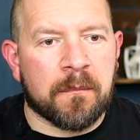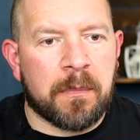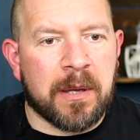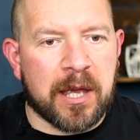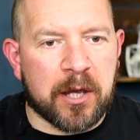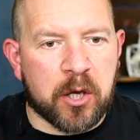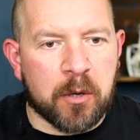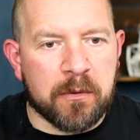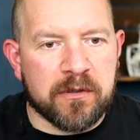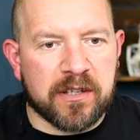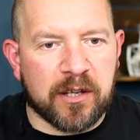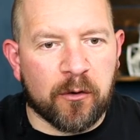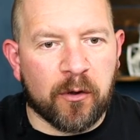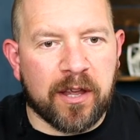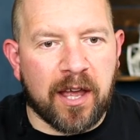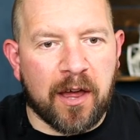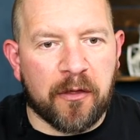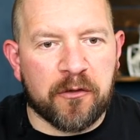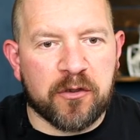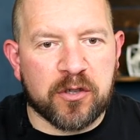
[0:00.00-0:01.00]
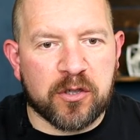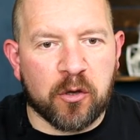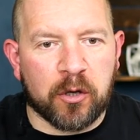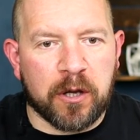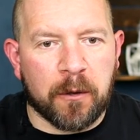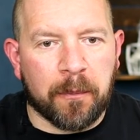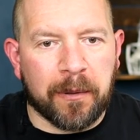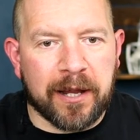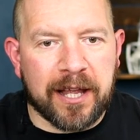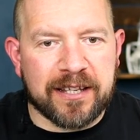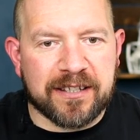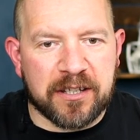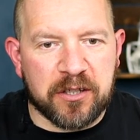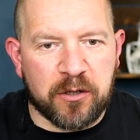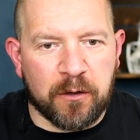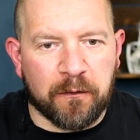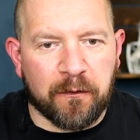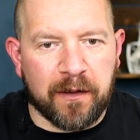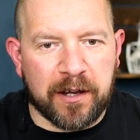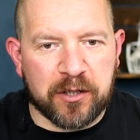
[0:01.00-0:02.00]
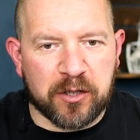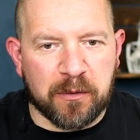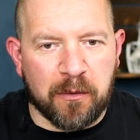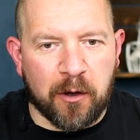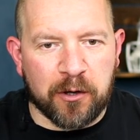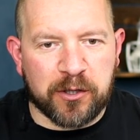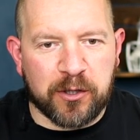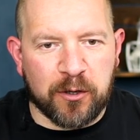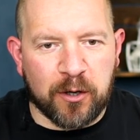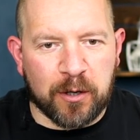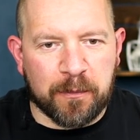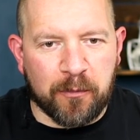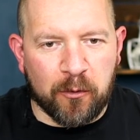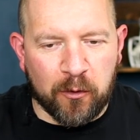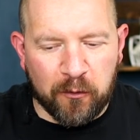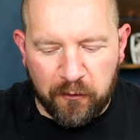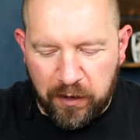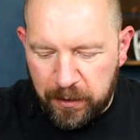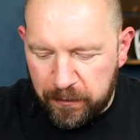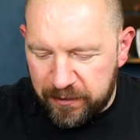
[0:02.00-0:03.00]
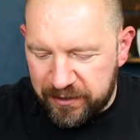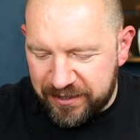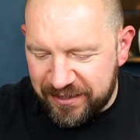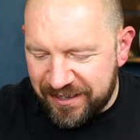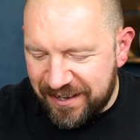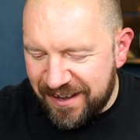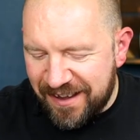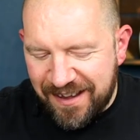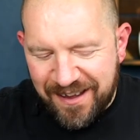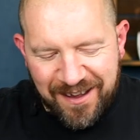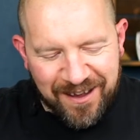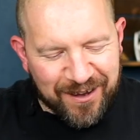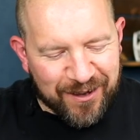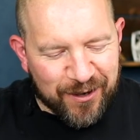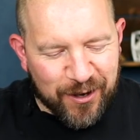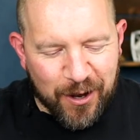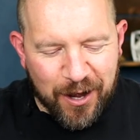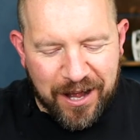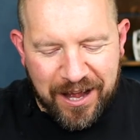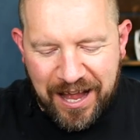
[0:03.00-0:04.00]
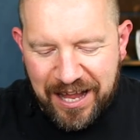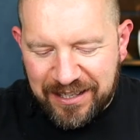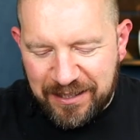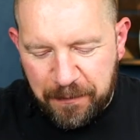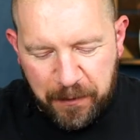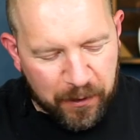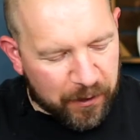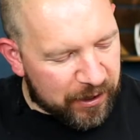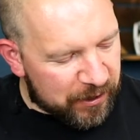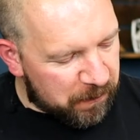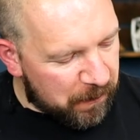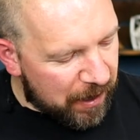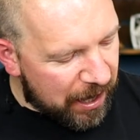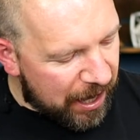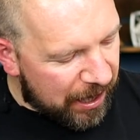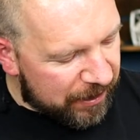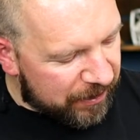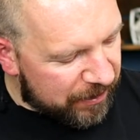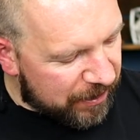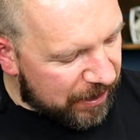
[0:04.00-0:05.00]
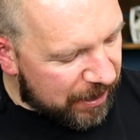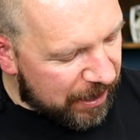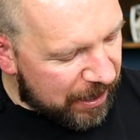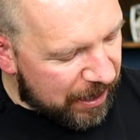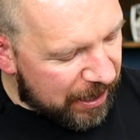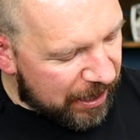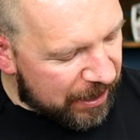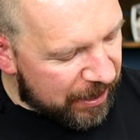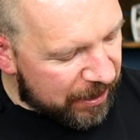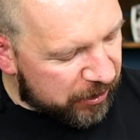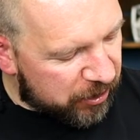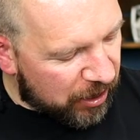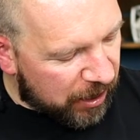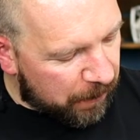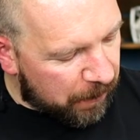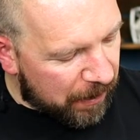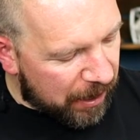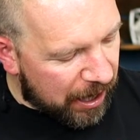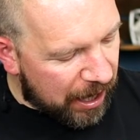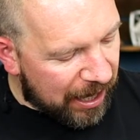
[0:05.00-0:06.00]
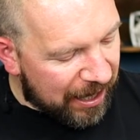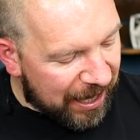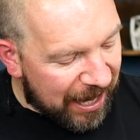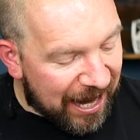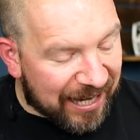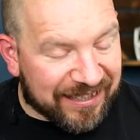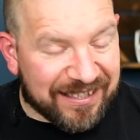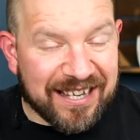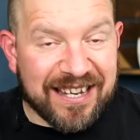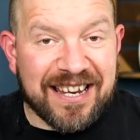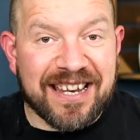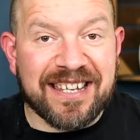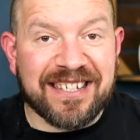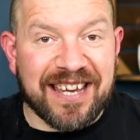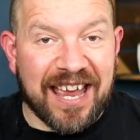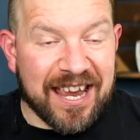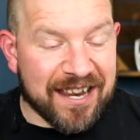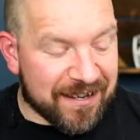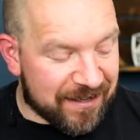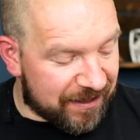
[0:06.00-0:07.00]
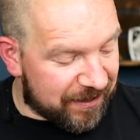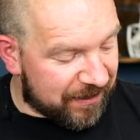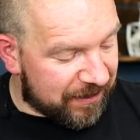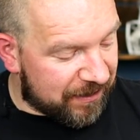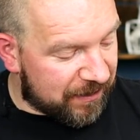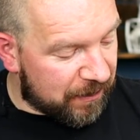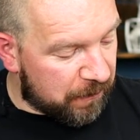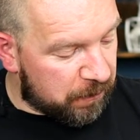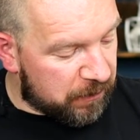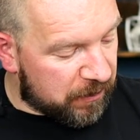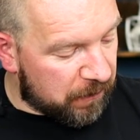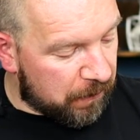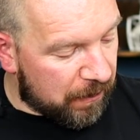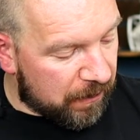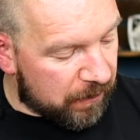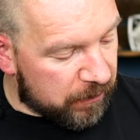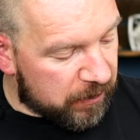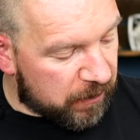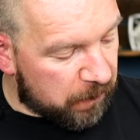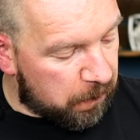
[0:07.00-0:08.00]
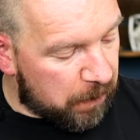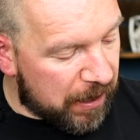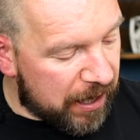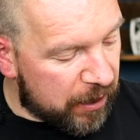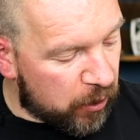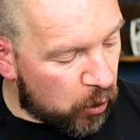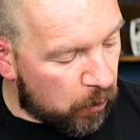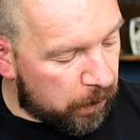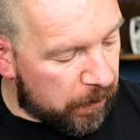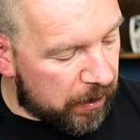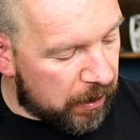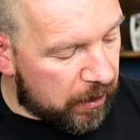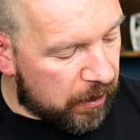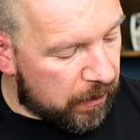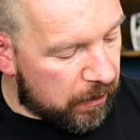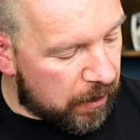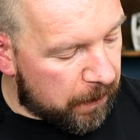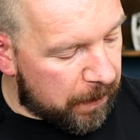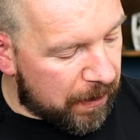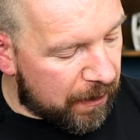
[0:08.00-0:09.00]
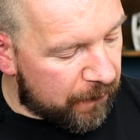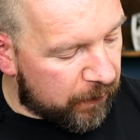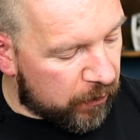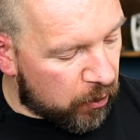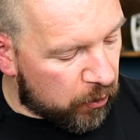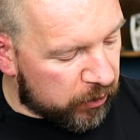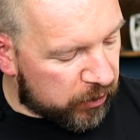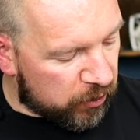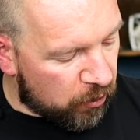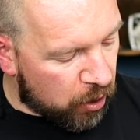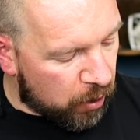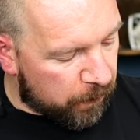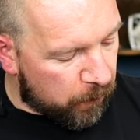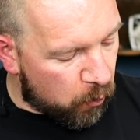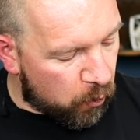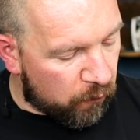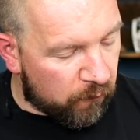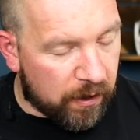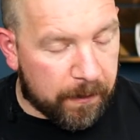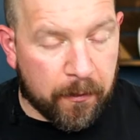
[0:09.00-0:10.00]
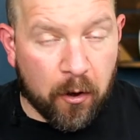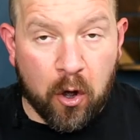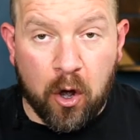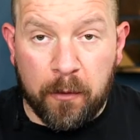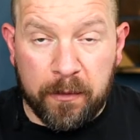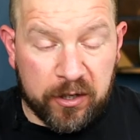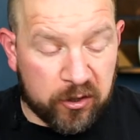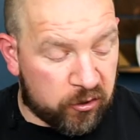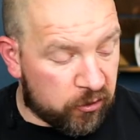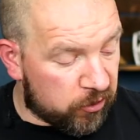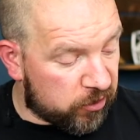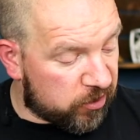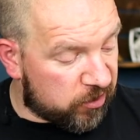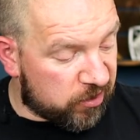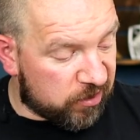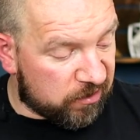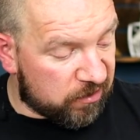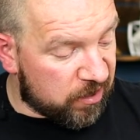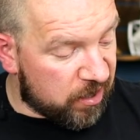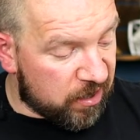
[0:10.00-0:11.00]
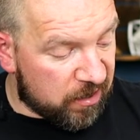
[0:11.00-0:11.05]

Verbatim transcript: Peter Cooman saying, okay, I just thought you played since you flashed some Ossiorg Bone Reapers. No, to be honest, mate, I I actually I, I did intend to to, to paint up a, a bit of an Ossiorg Bone Reaper army just